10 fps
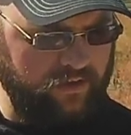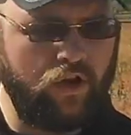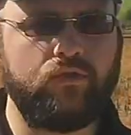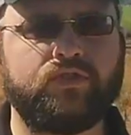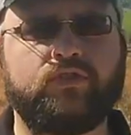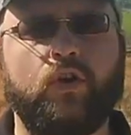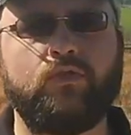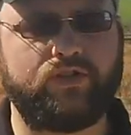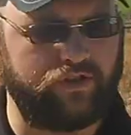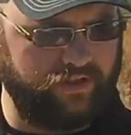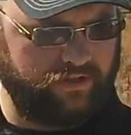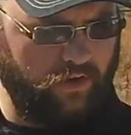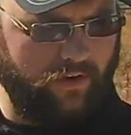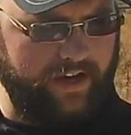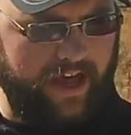No soldiers
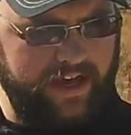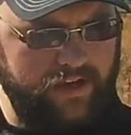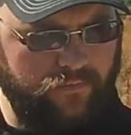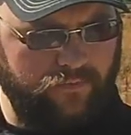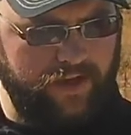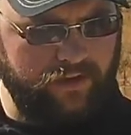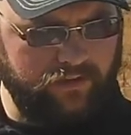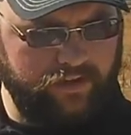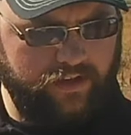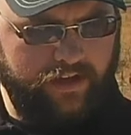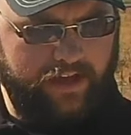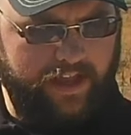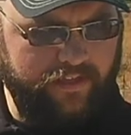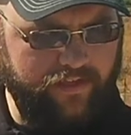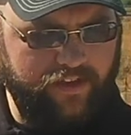on any field
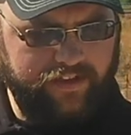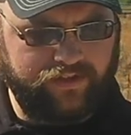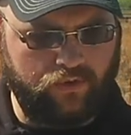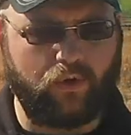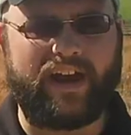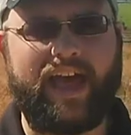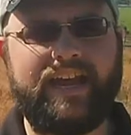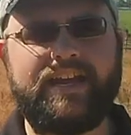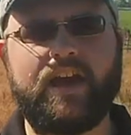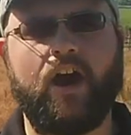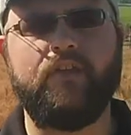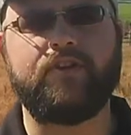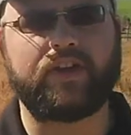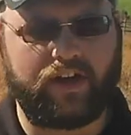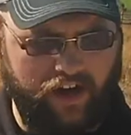in this or any
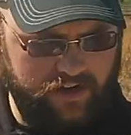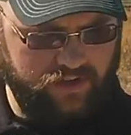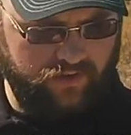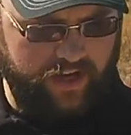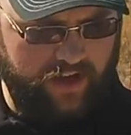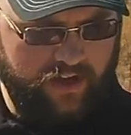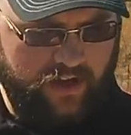other country